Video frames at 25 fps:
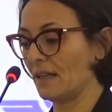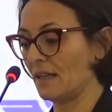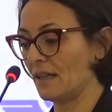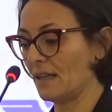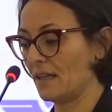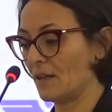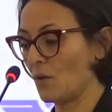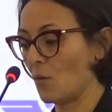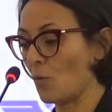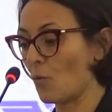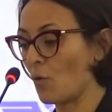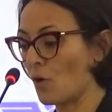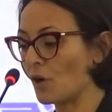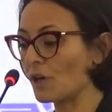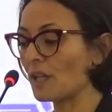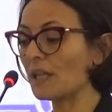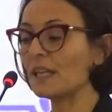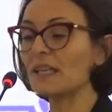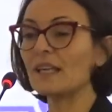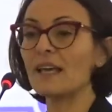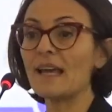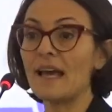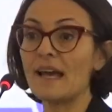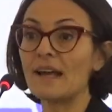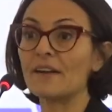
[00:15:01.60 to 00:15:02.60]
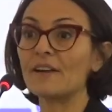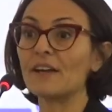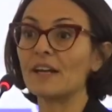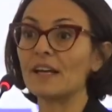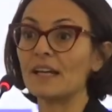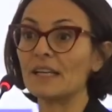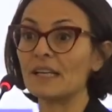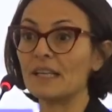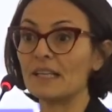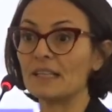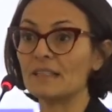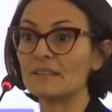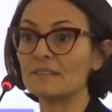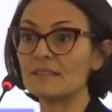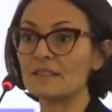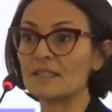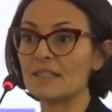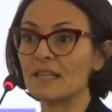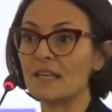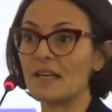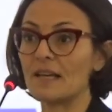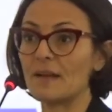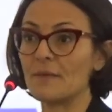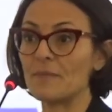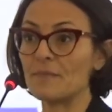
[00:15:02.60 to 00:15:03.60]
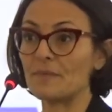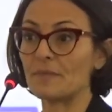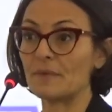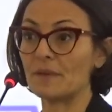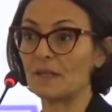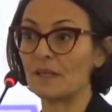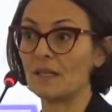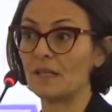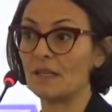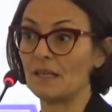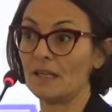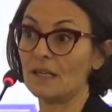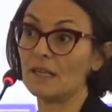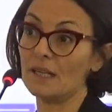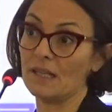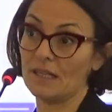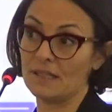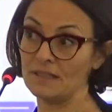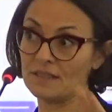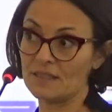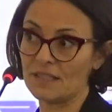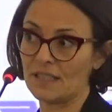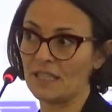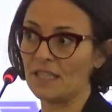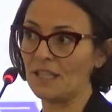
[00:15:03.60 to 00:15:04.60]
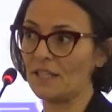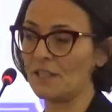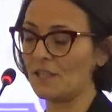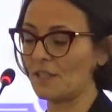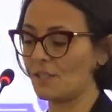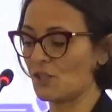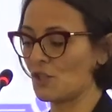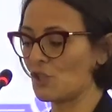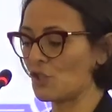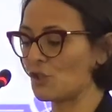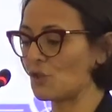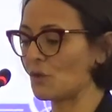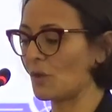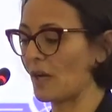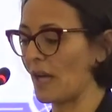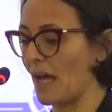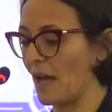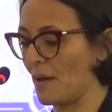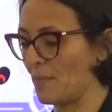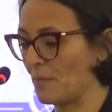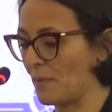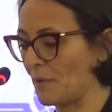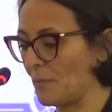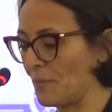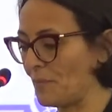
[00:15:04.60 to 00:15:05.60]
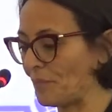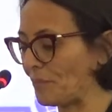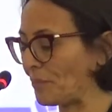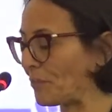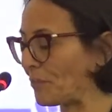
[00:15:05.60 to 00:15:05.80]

uh, working area in the, um, in the years to come.